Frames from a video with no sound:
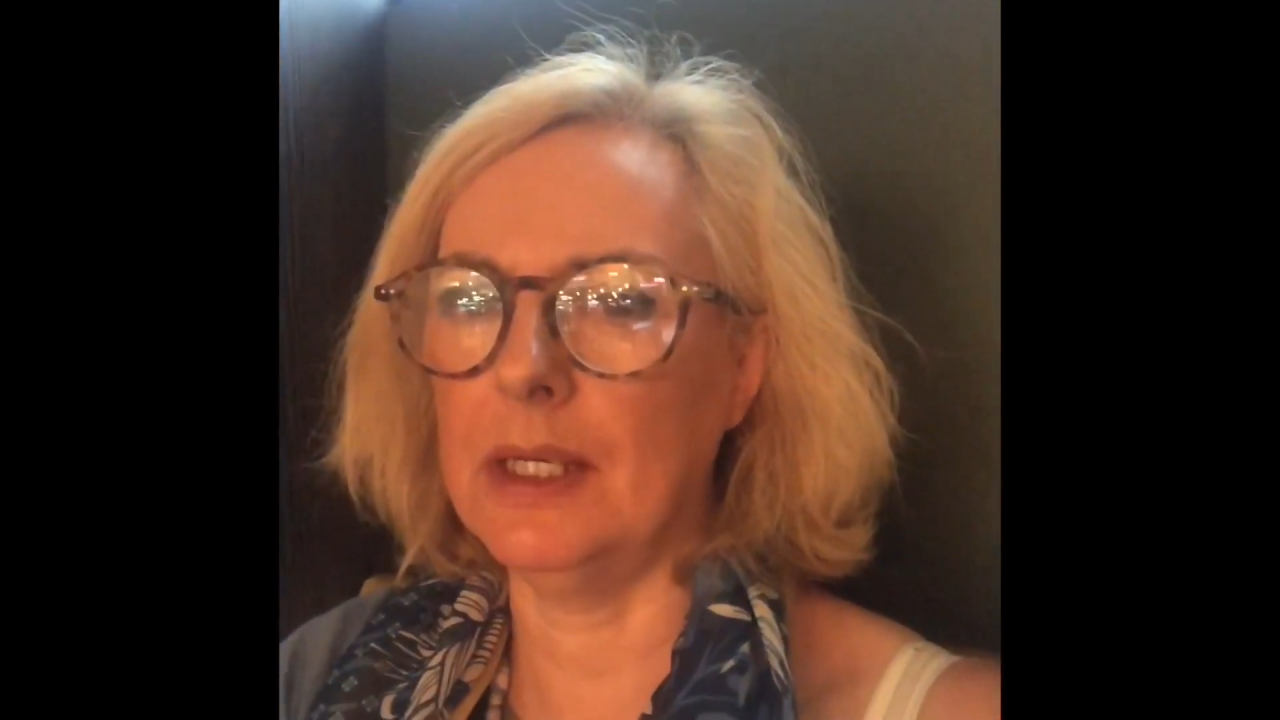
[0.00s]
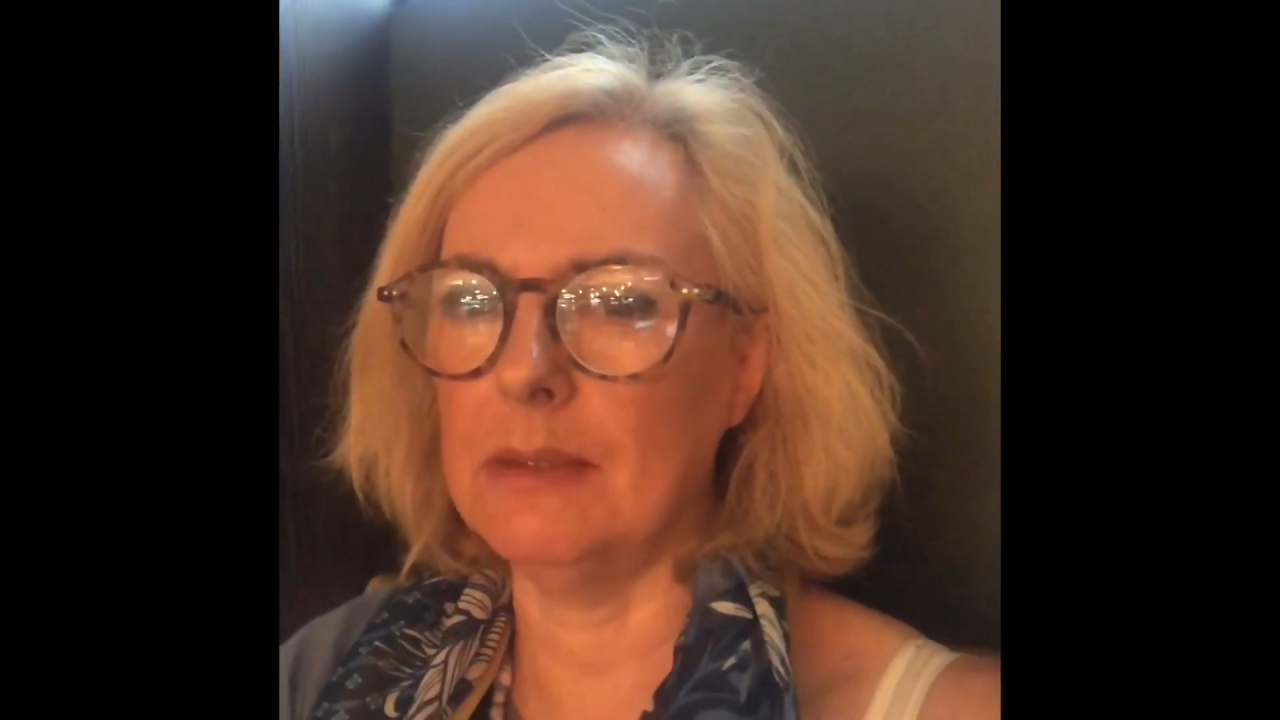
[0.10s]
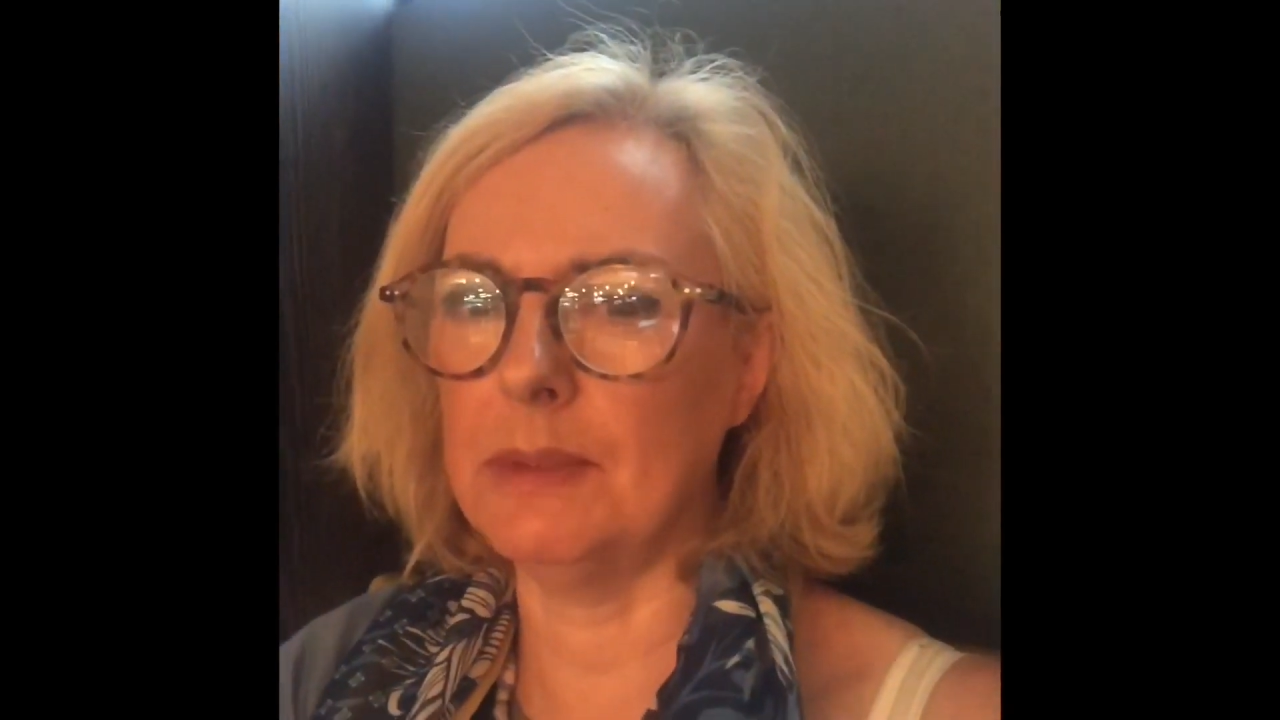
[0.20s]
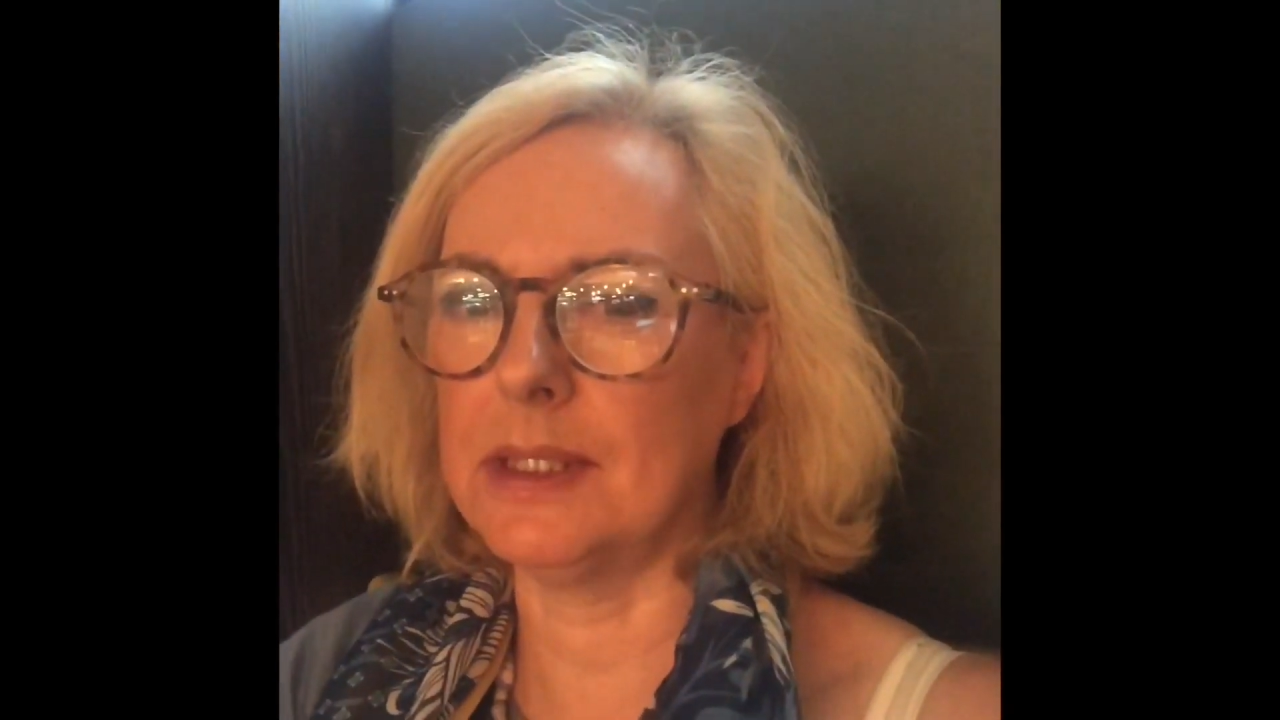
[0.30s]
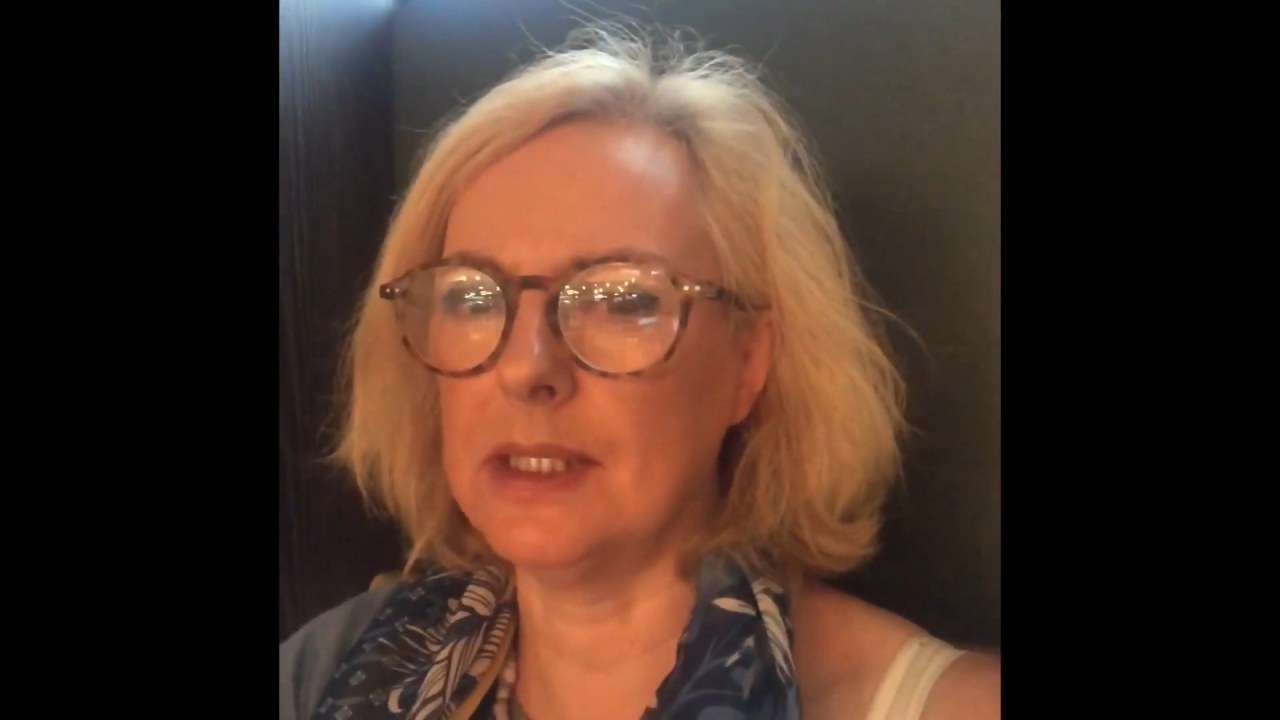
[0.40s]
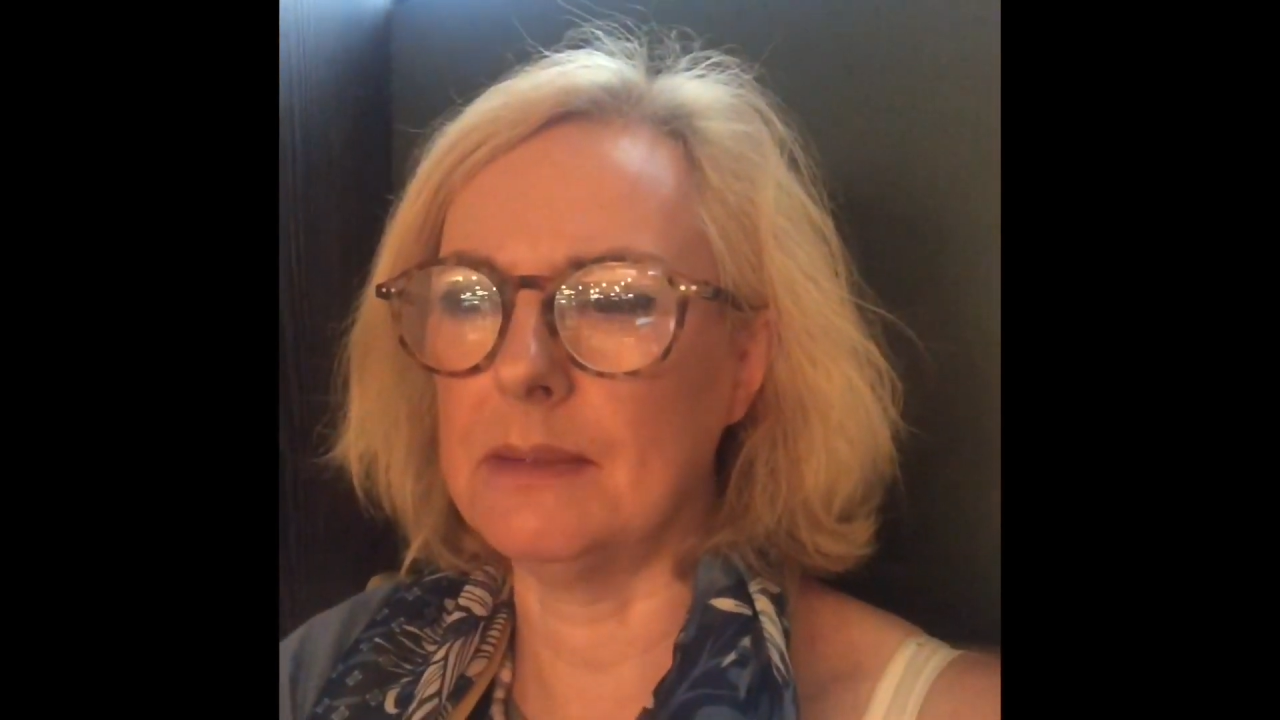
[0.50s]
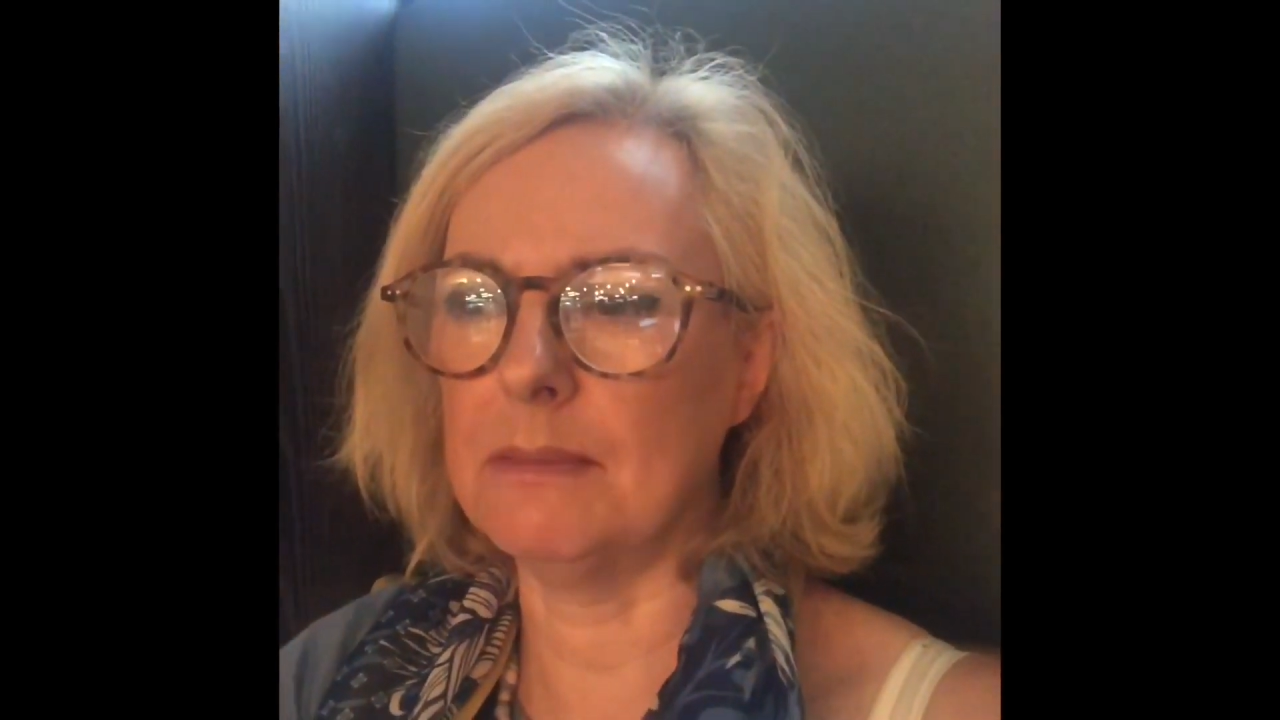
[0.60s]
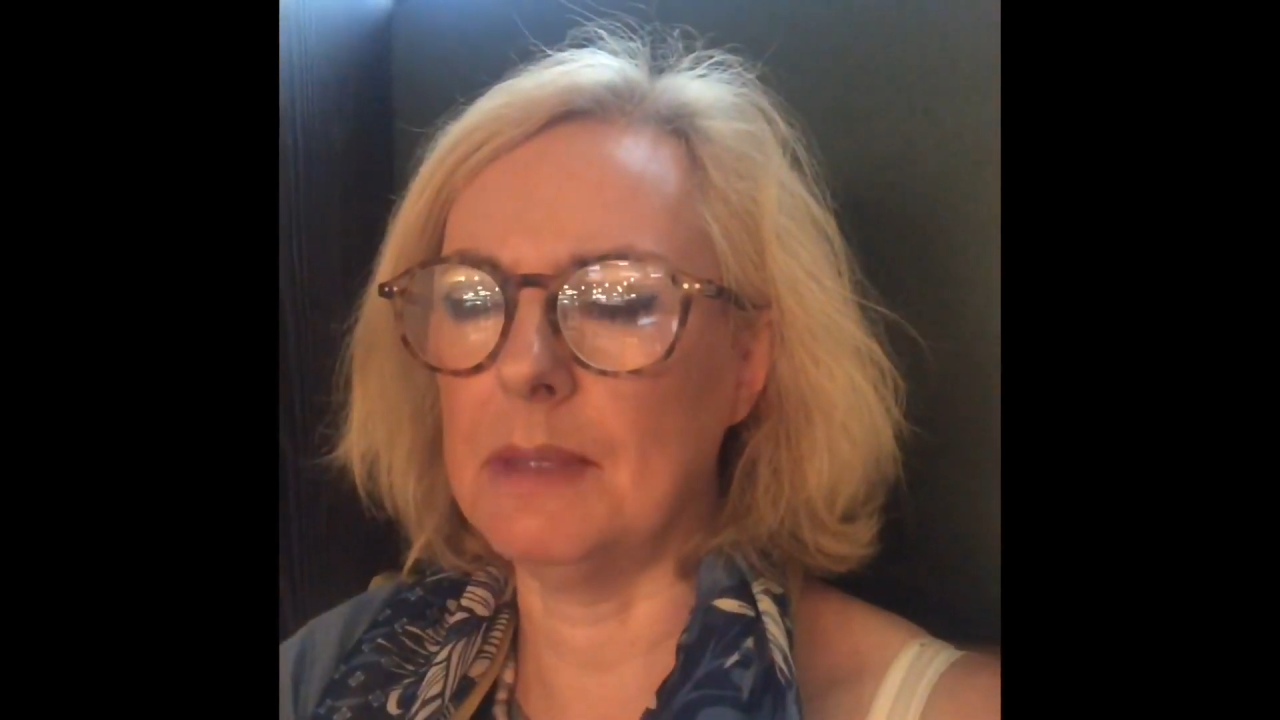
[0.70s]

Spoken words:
limited